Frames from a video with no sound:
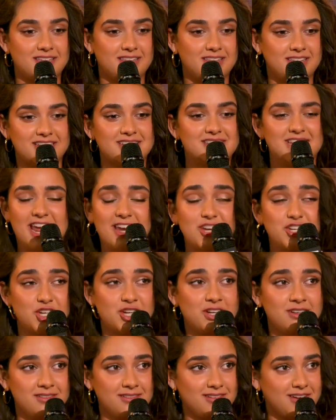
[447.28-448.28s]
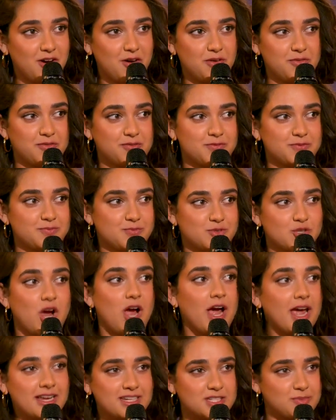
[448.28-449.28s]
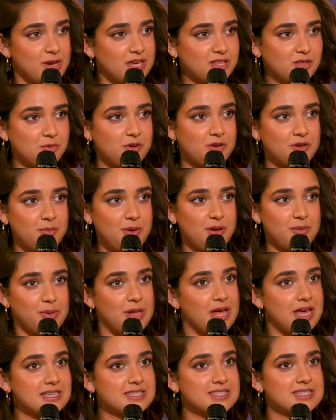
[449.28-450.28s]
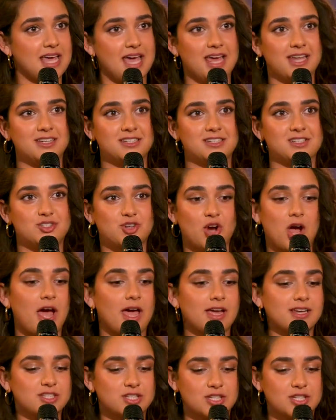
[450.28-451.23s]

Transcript: intention of trying to make the world a better place and trying